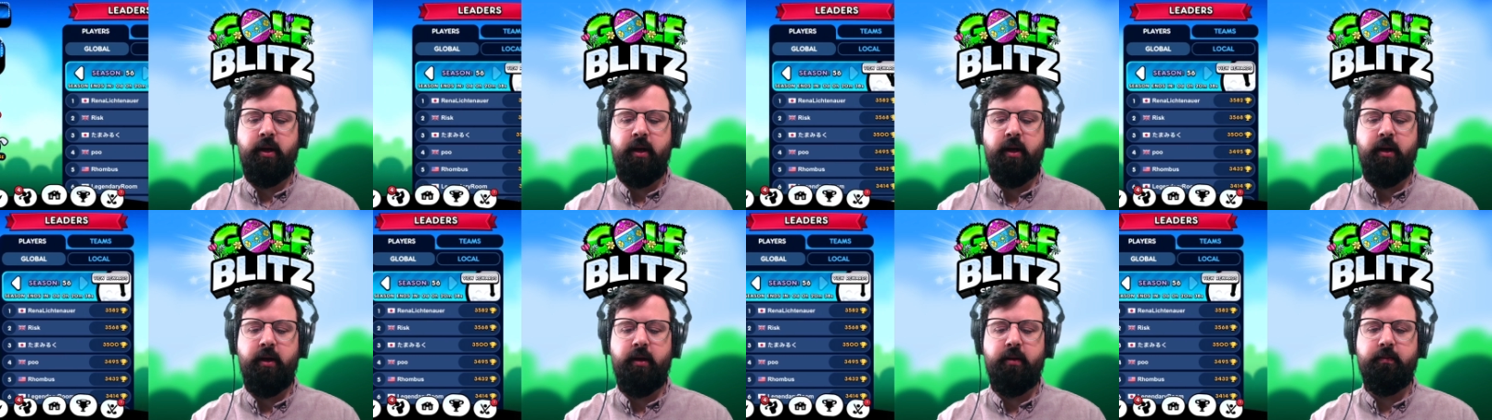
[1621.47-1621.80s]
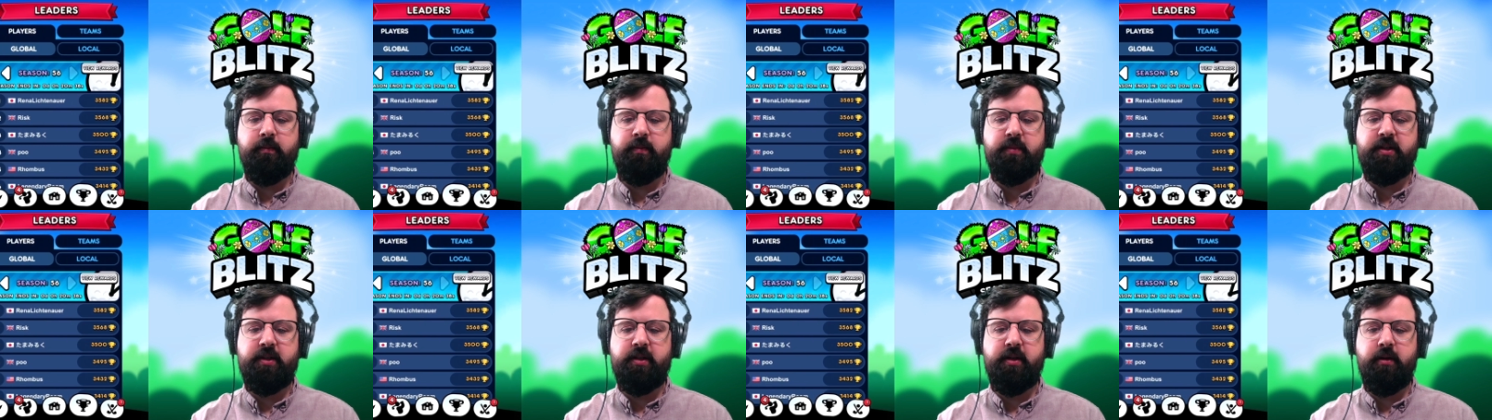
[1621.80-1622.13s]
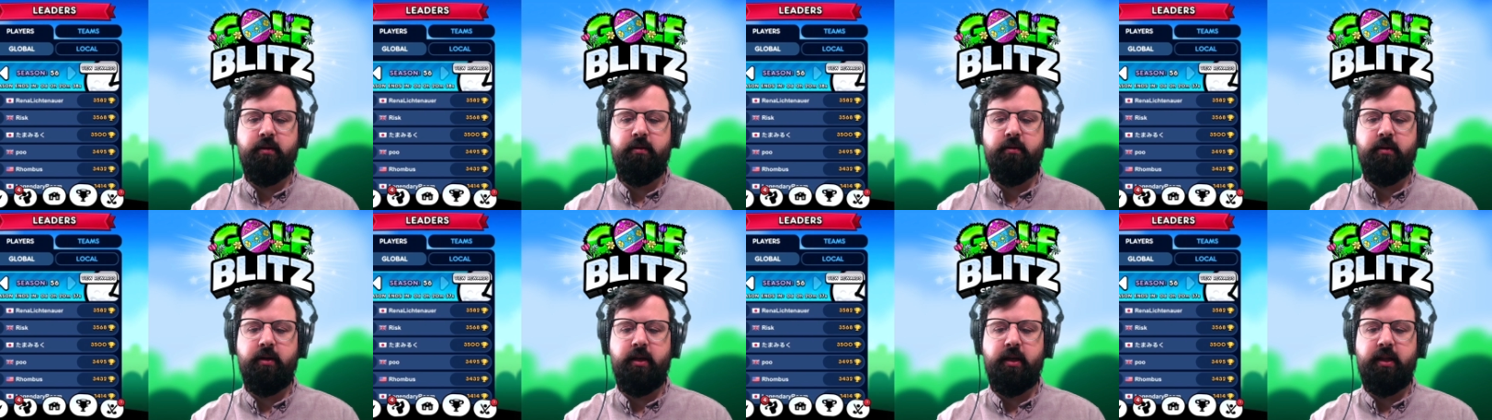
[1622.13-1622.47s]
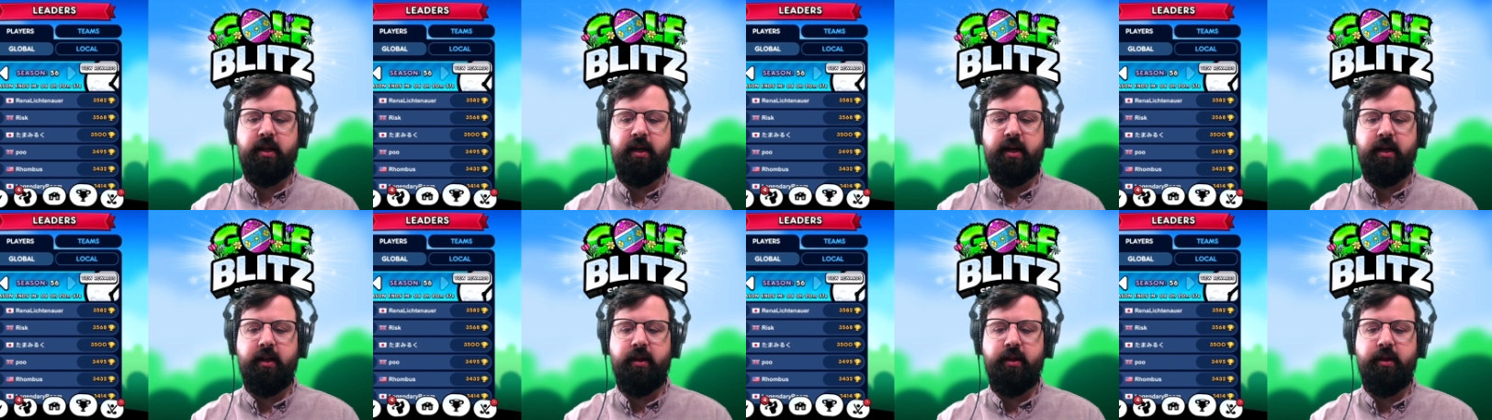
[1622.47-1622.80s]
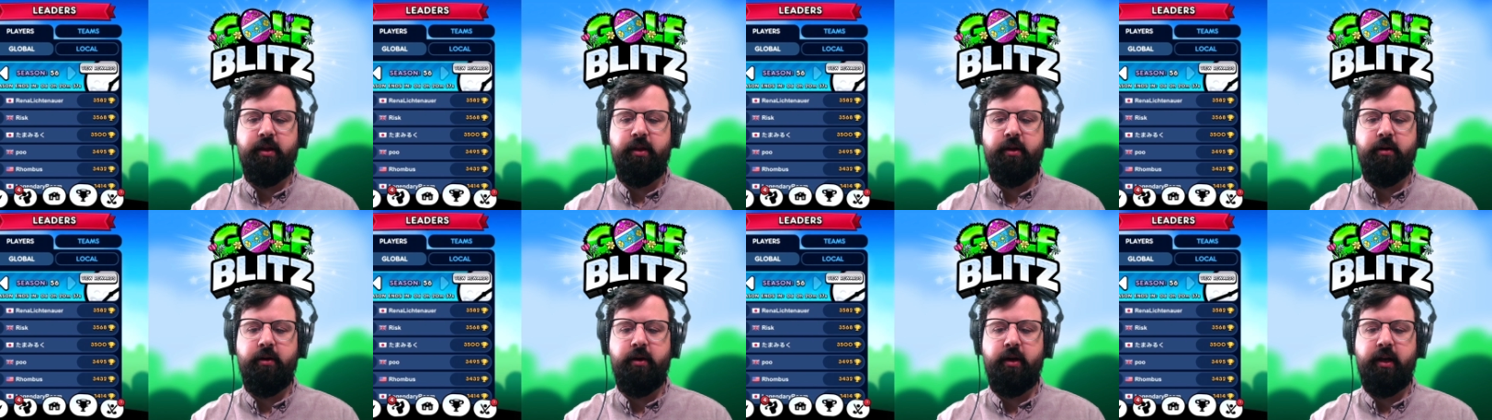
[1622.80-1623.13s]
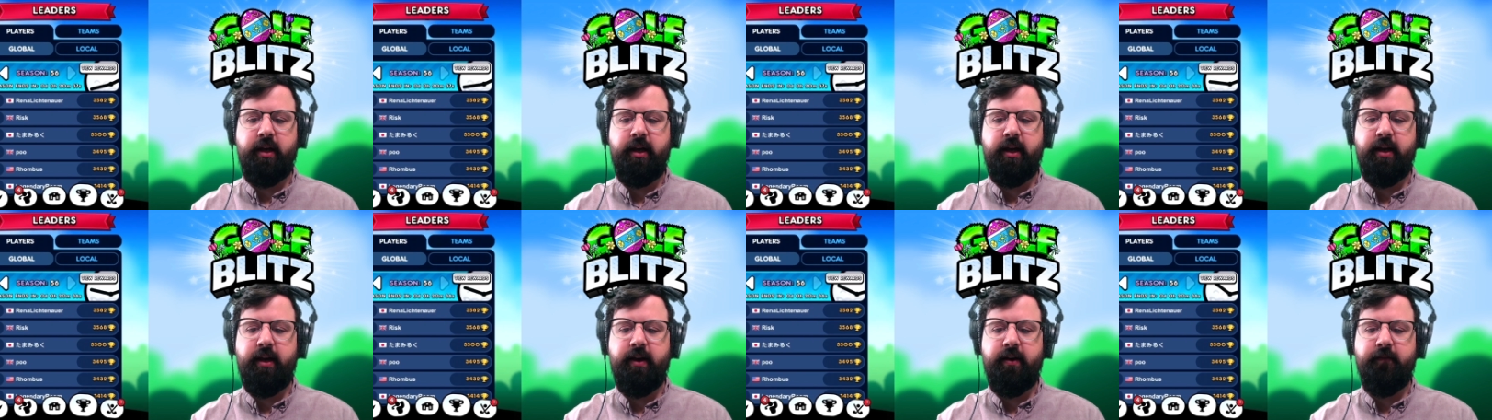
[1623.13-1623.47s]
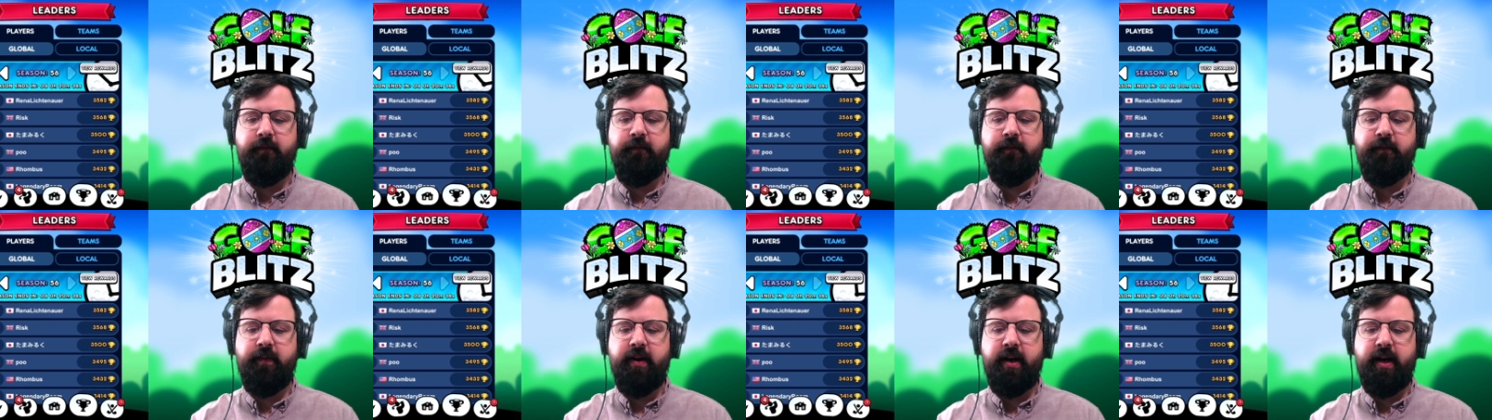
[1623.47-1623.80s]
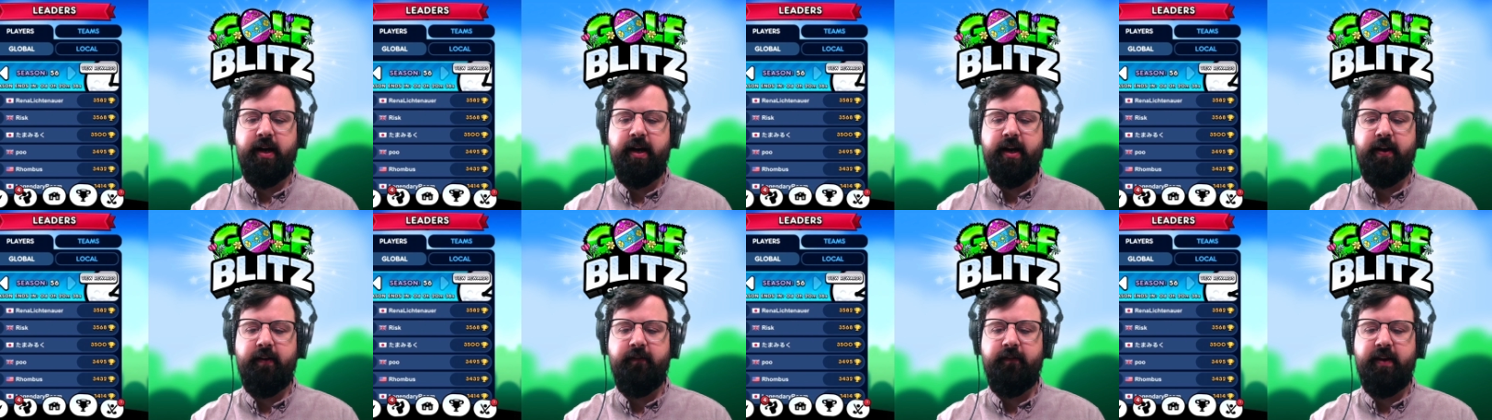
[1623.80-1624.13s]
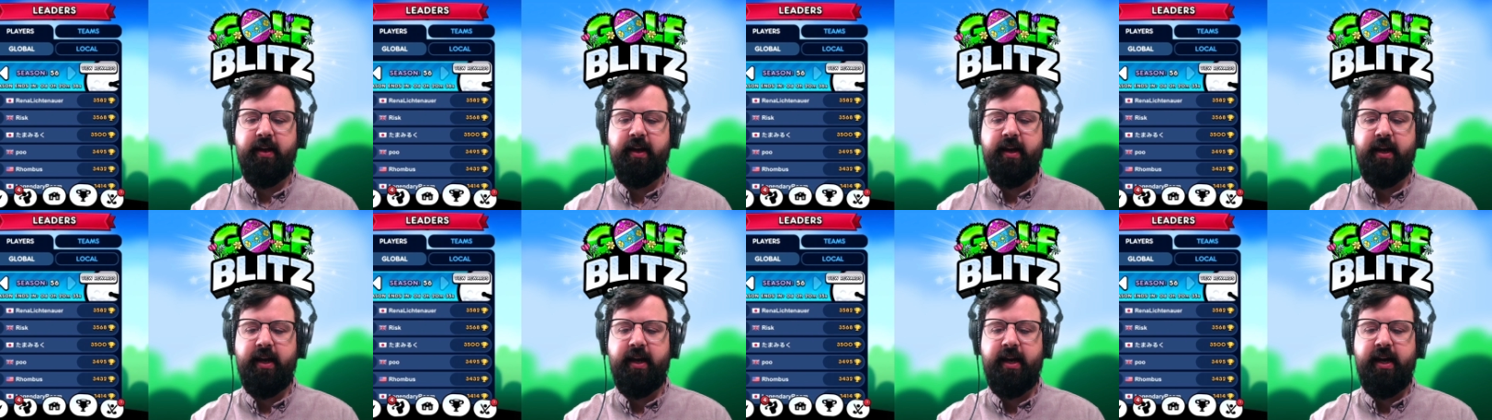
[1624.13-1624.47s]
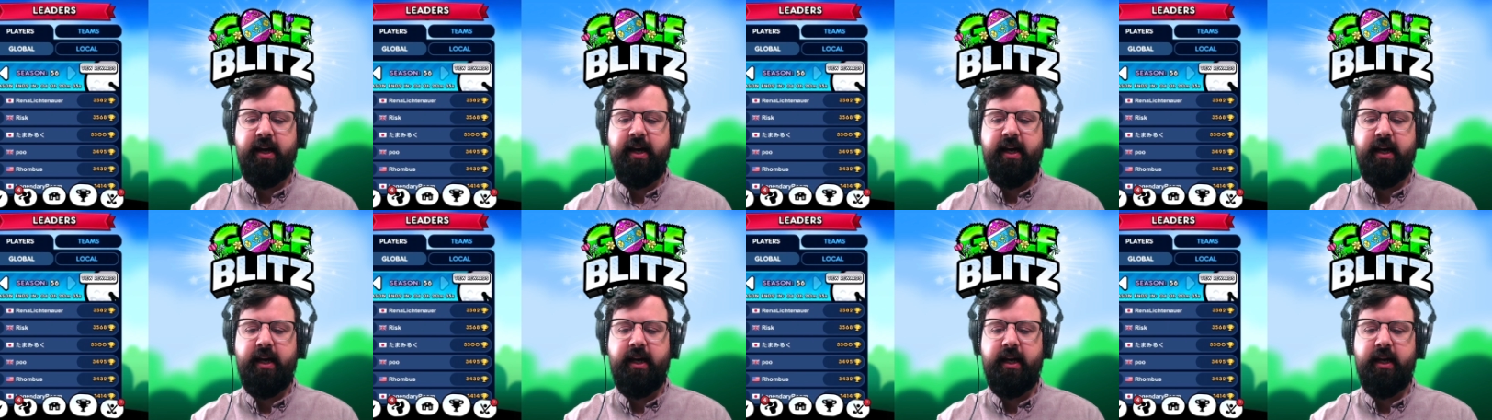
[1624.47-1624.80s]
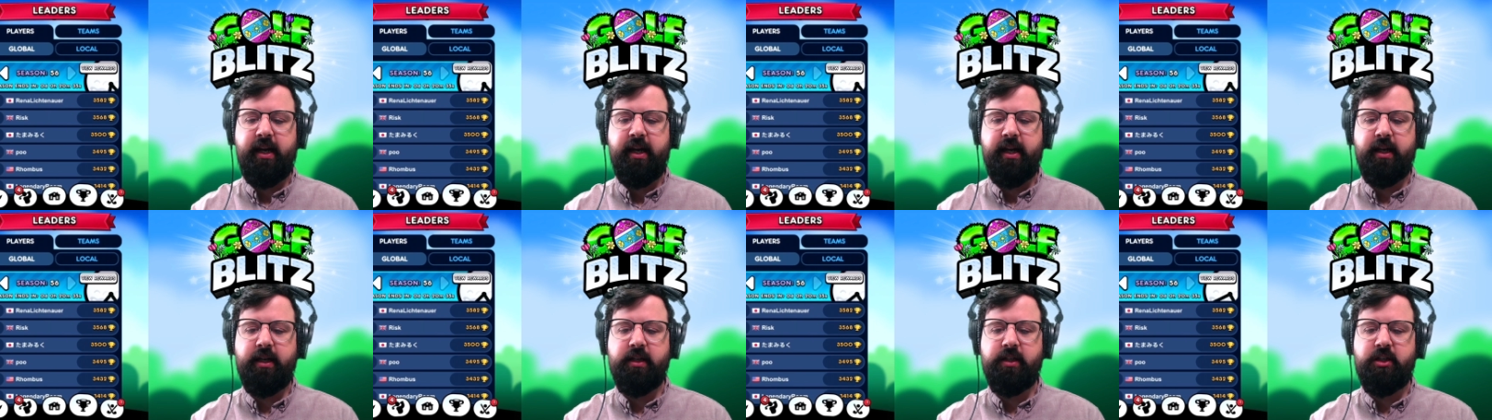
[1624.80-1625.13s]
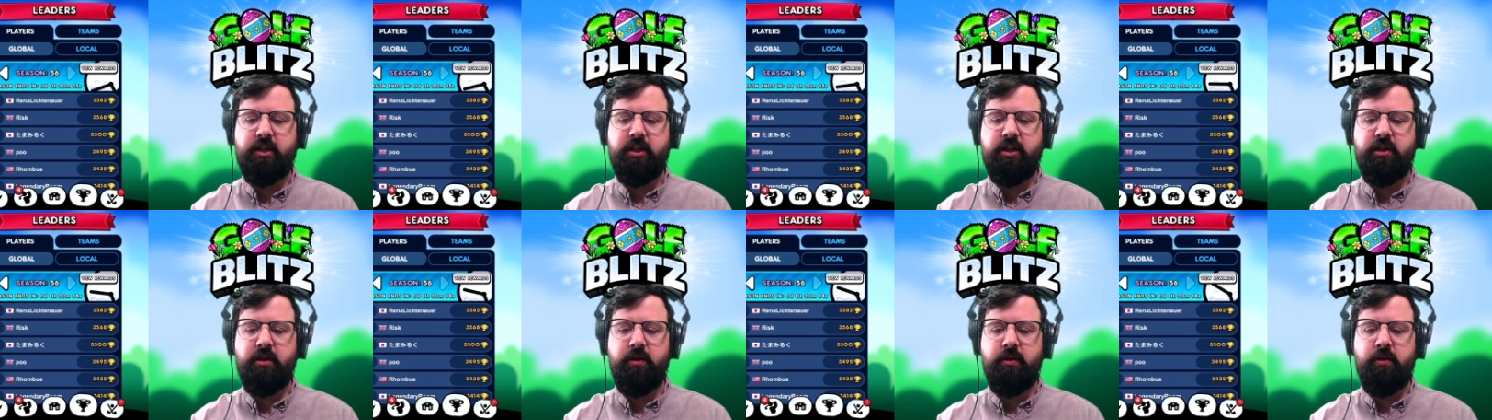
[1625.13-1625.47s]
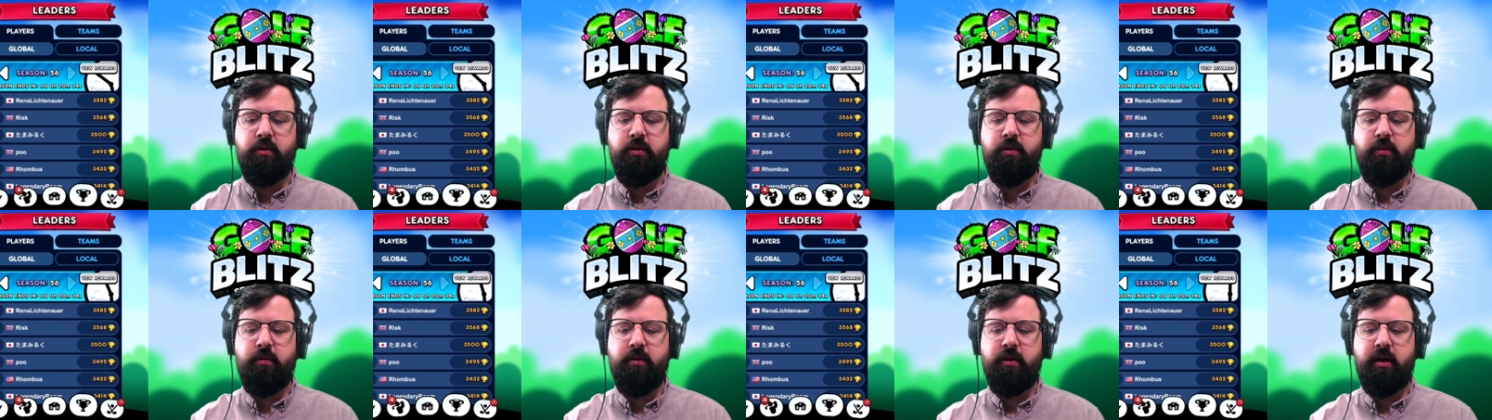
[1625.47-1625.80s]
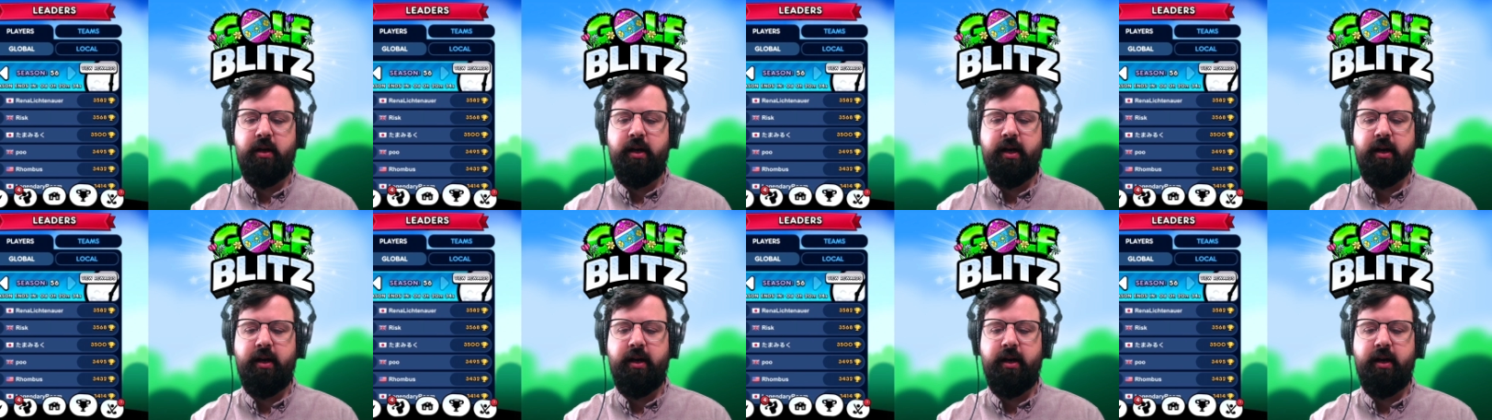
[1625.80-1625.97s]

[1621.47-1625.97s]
Uh, so look at that. thirty-five, eighty-two.